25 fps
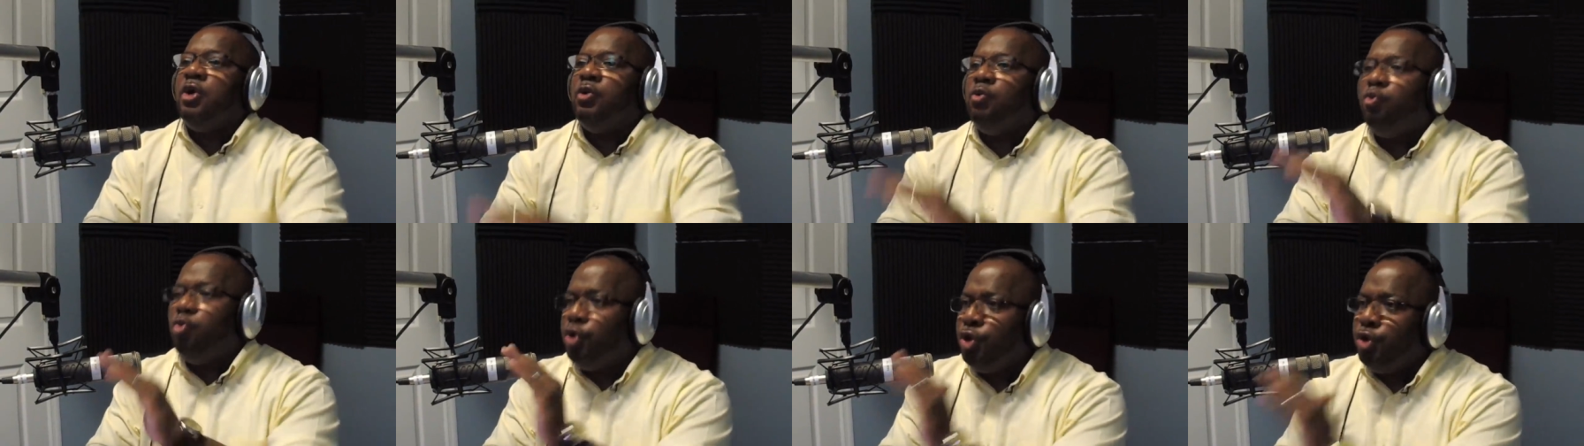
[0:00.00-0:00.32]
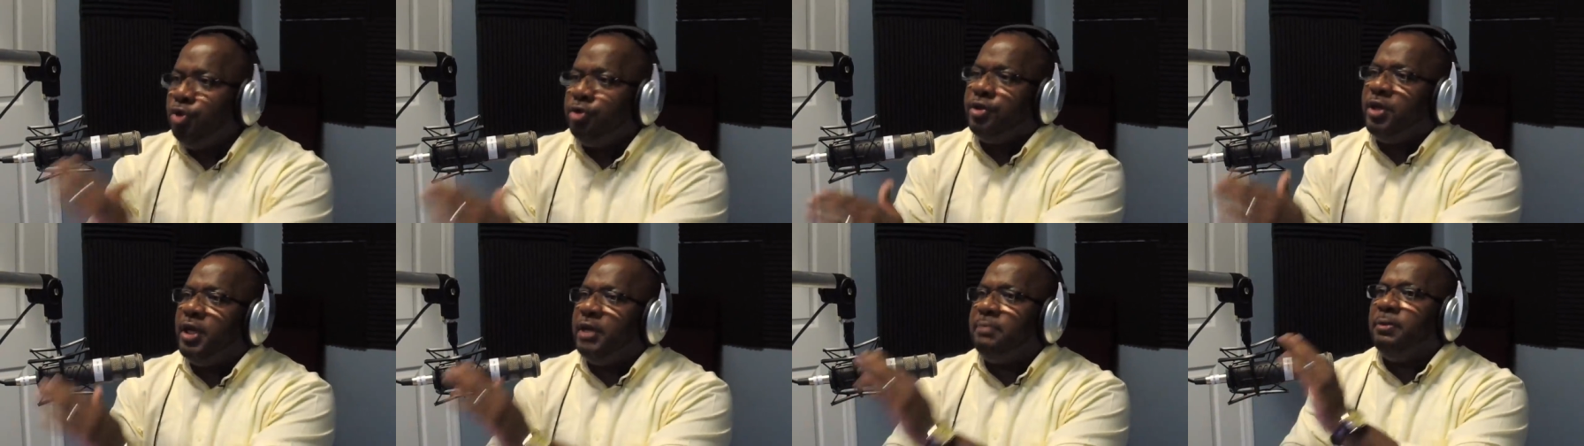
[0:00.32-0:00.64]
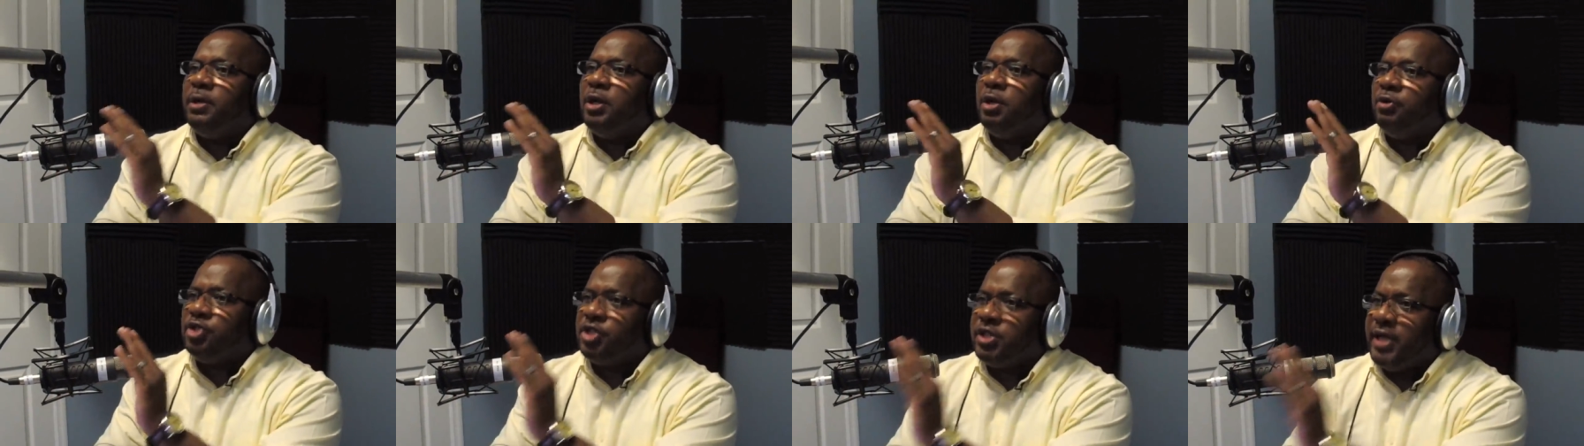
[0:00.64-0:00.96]
What do you think
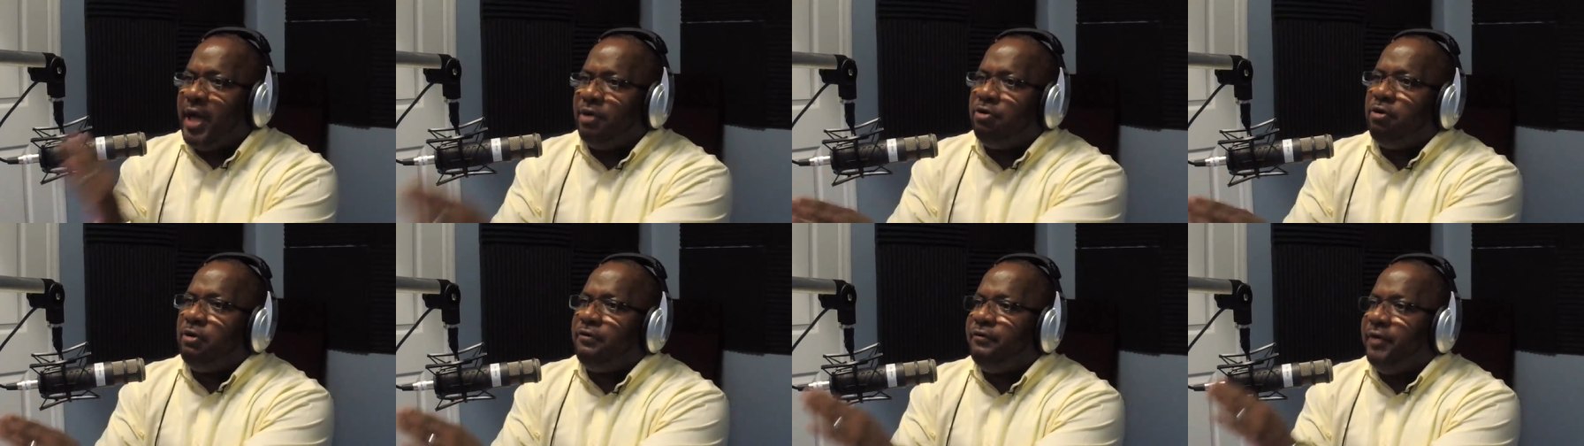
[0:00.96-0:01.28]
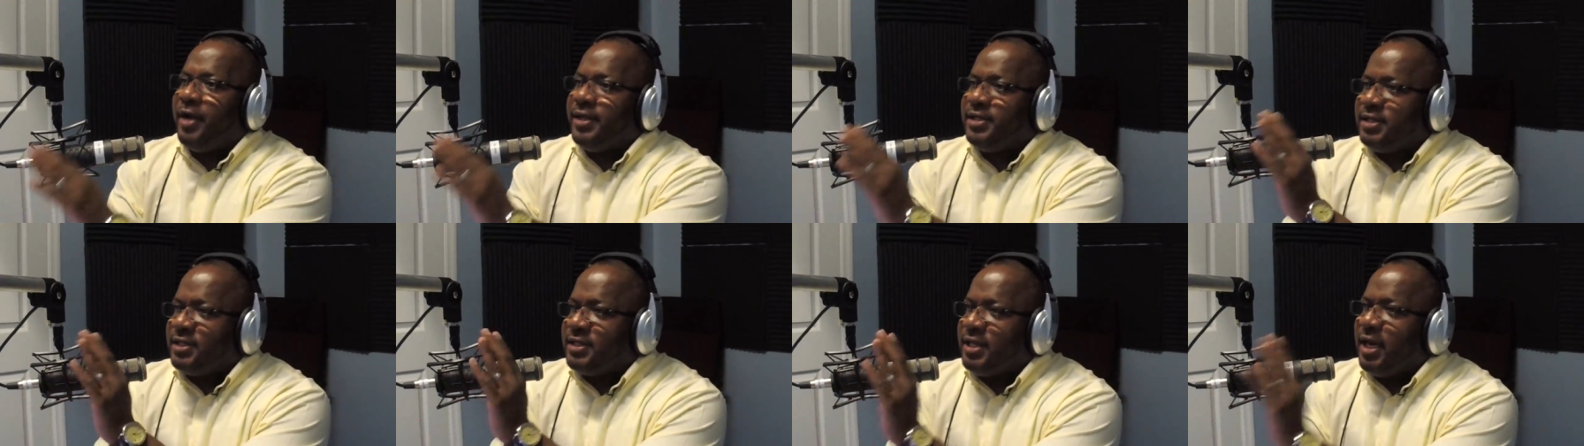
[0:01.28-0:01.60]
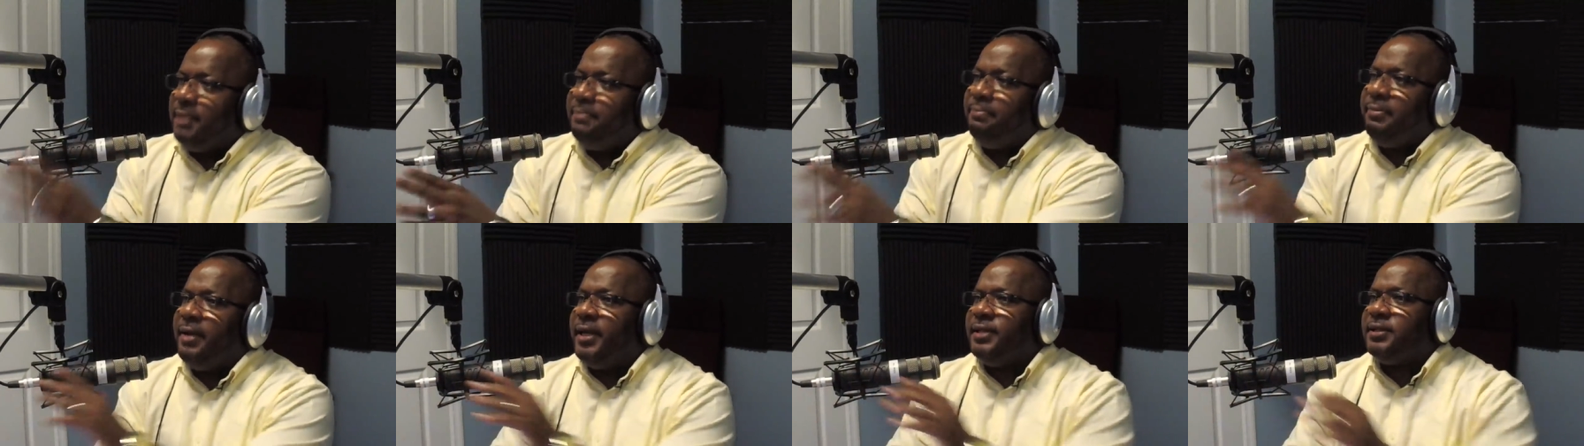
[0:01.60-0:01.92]
But sacrifices that
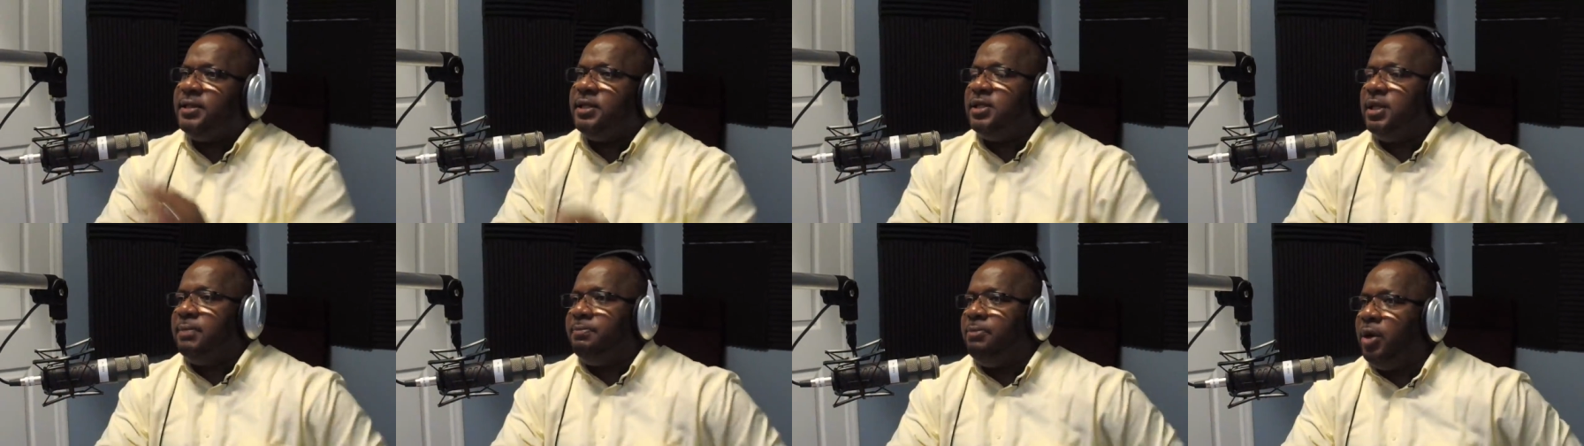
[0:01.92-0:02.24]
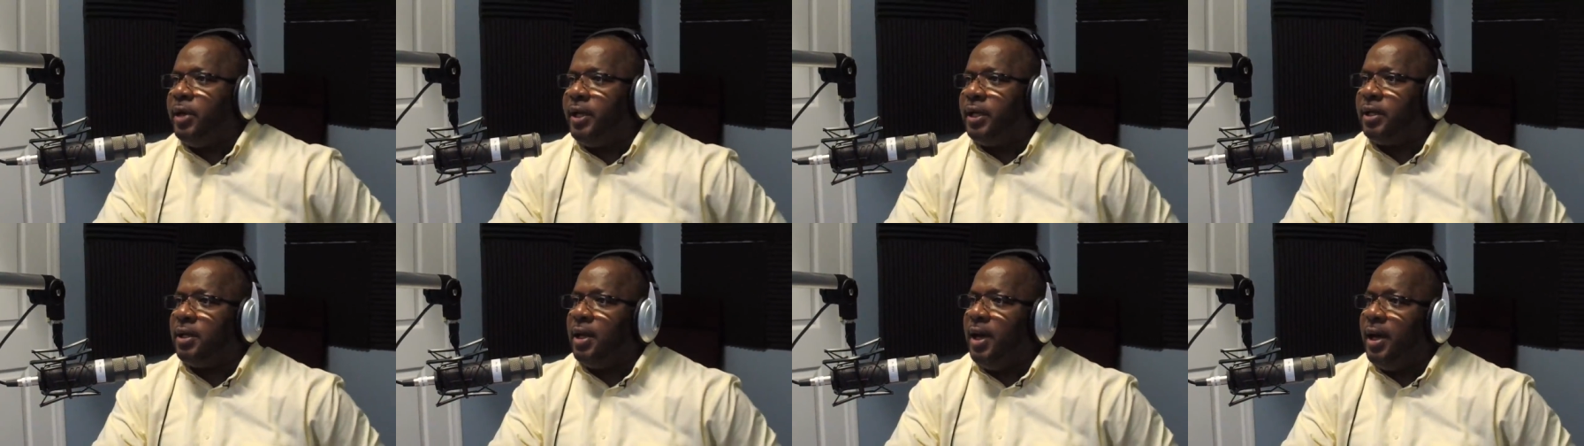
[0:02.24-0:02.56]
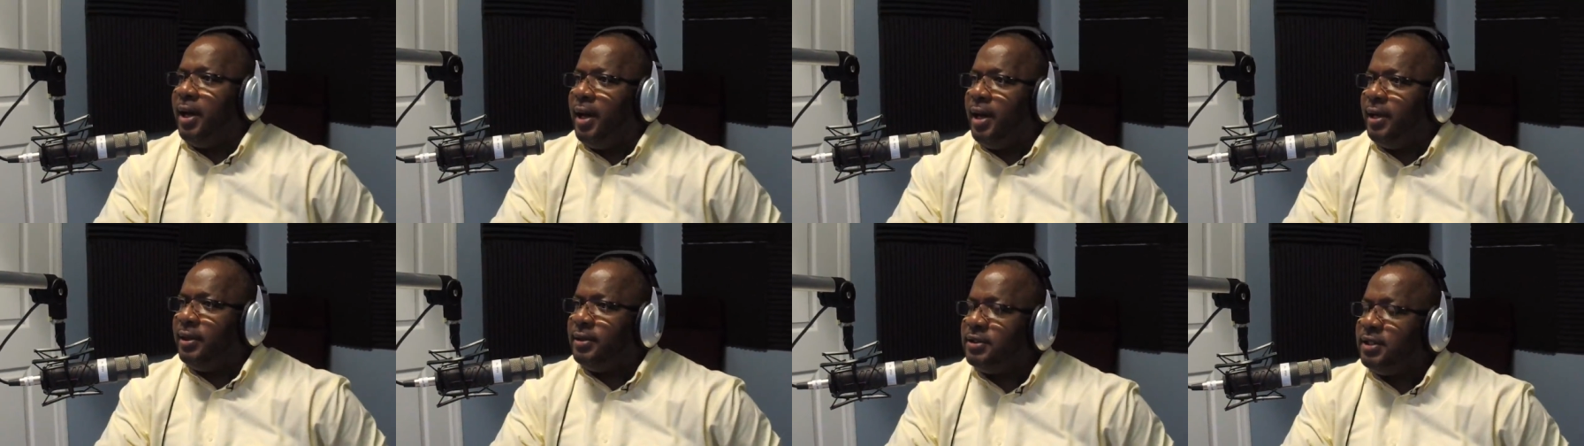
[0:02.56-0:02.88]
are made to demonic,
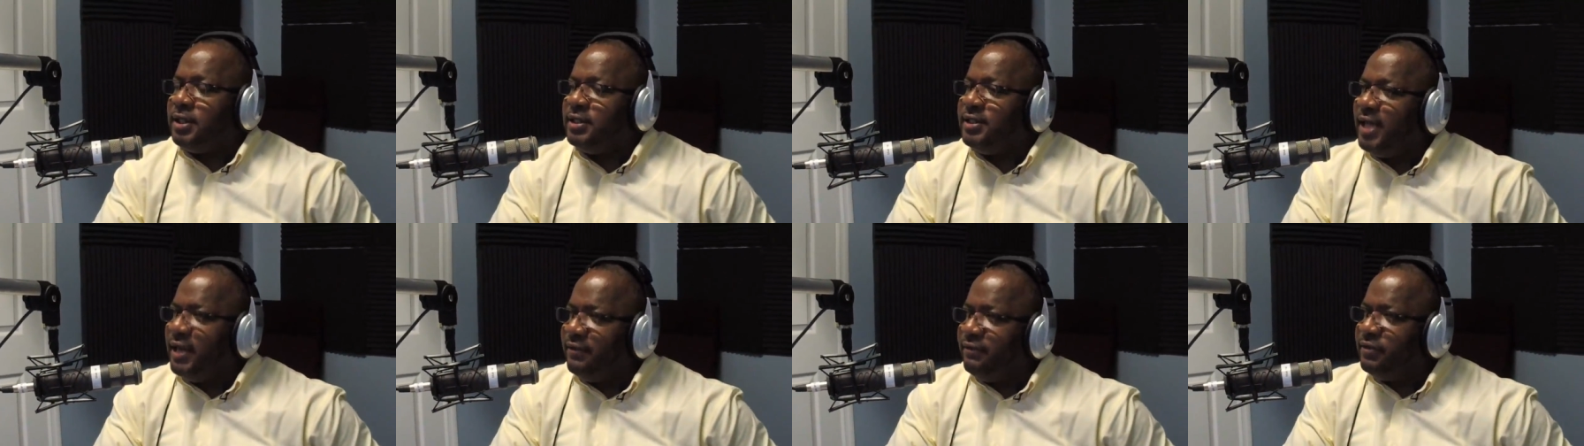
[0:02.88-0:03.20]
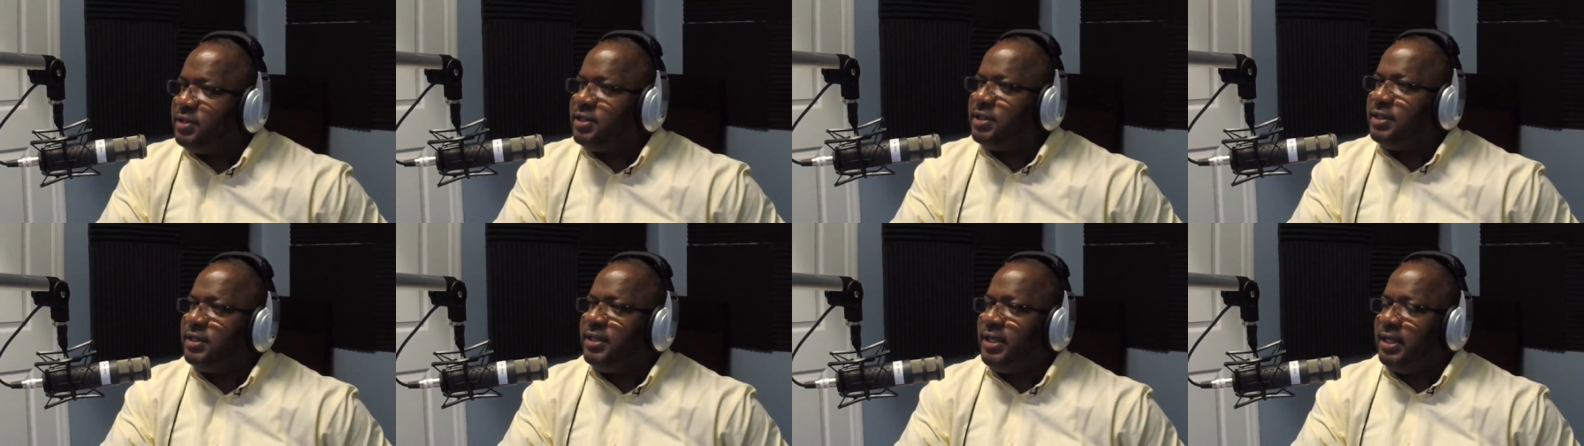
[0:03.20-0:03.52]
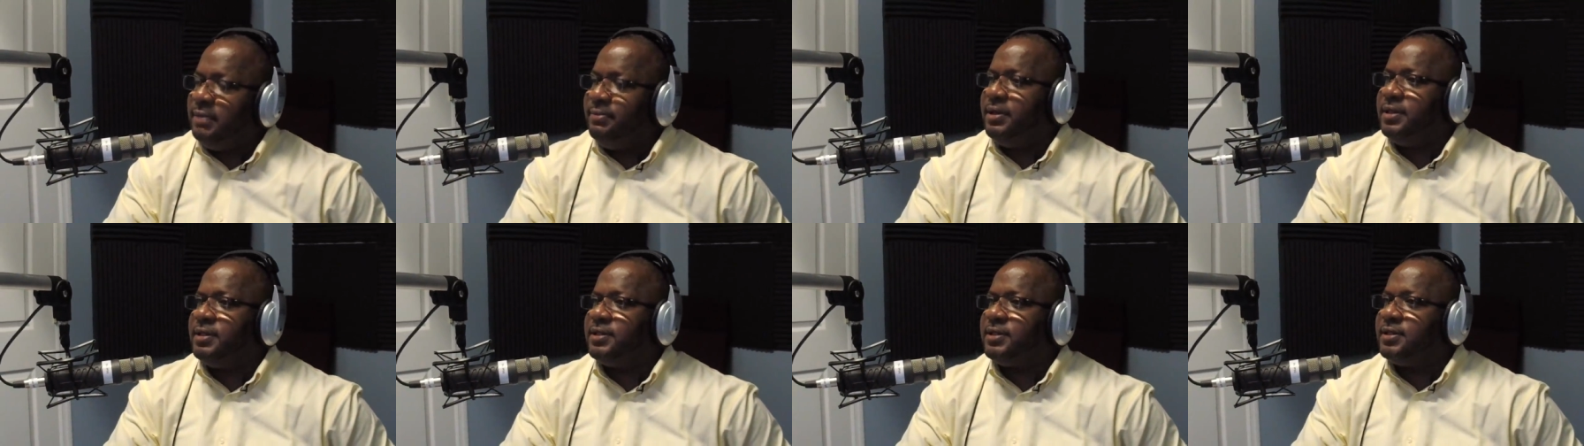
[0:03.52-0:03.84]
uh, to devils and
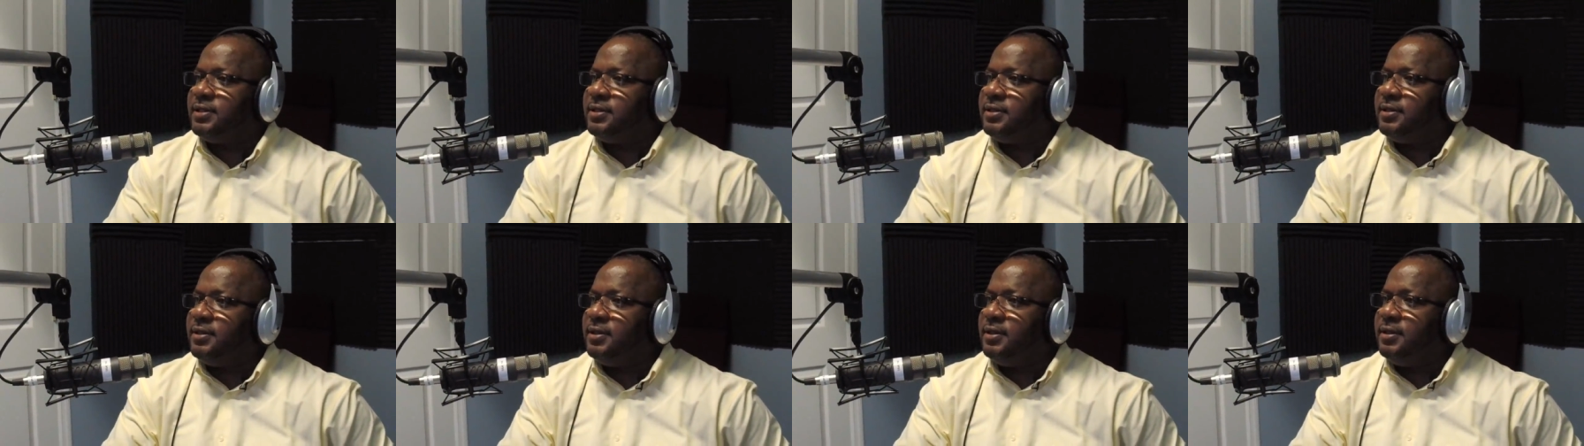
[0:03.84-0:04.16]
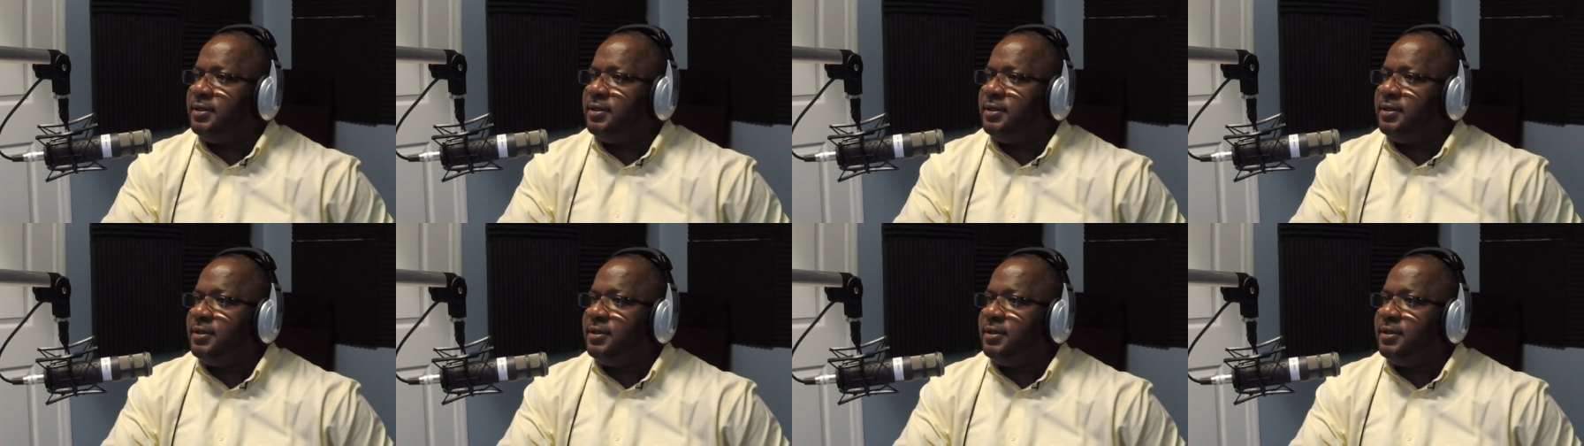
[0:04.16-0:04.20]
demons?